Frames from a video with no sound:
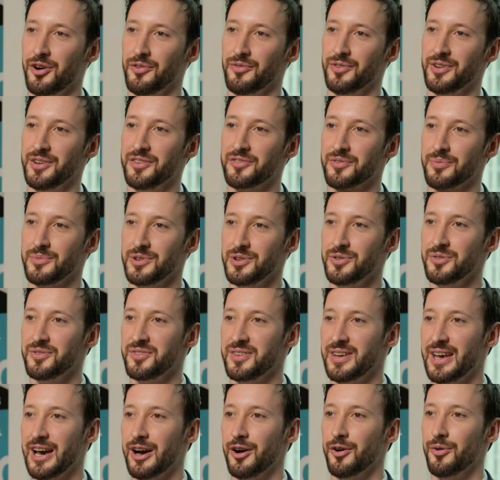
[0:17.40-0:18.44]
offers from
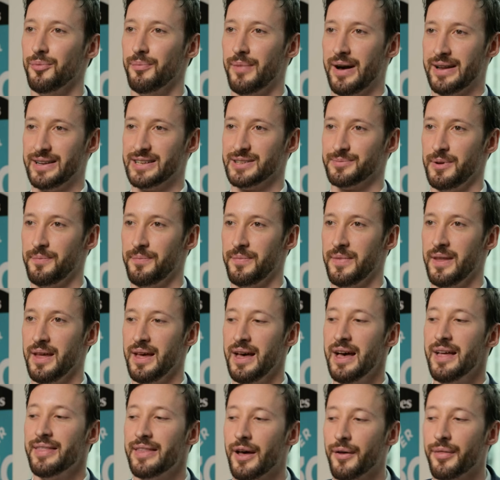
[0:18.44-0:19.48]
UCL management.
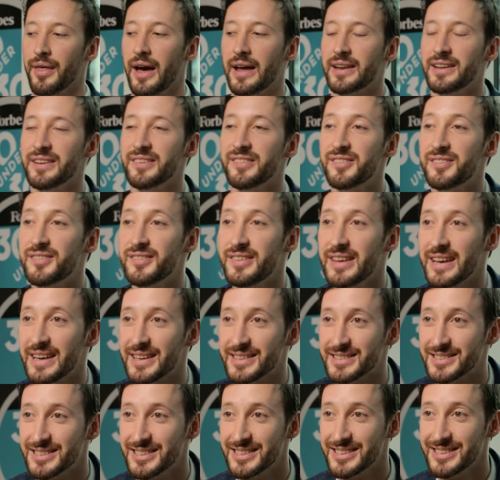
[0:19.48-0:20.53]
Now that is
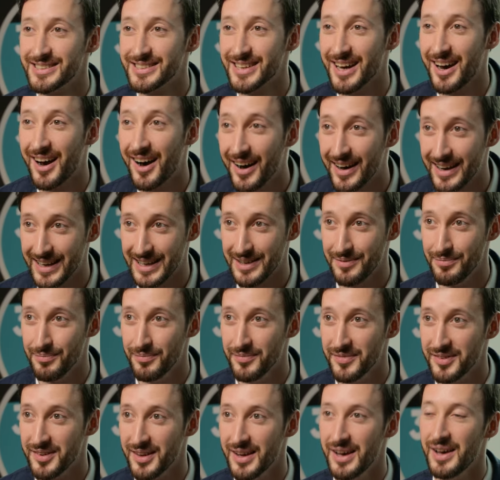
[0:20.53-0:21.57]
6
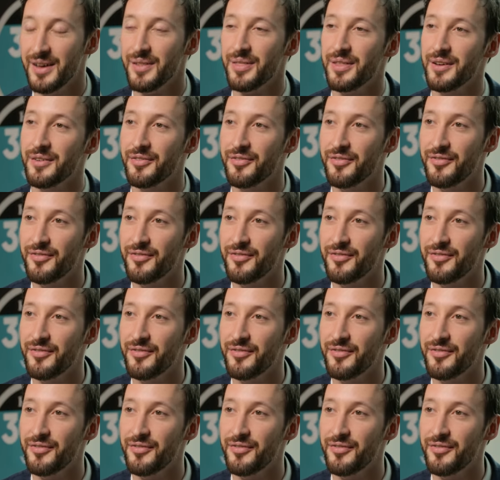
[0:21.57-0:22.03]
times the